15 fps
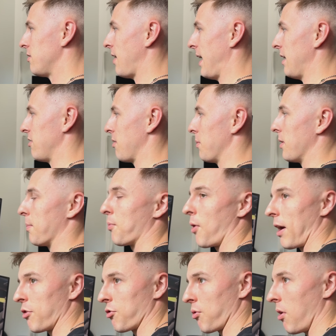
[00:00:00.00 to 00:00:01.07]
take some of the
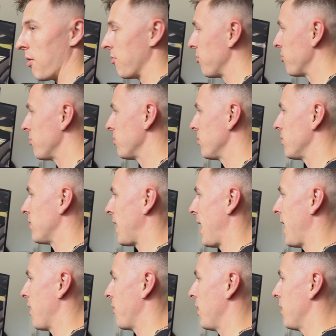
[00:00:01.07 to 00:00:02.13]
pressure off that
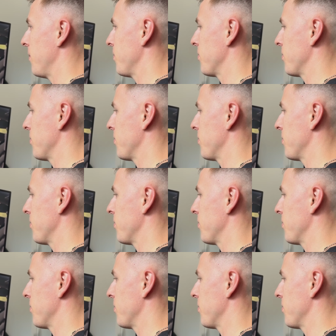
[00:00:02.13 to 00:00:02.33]
area.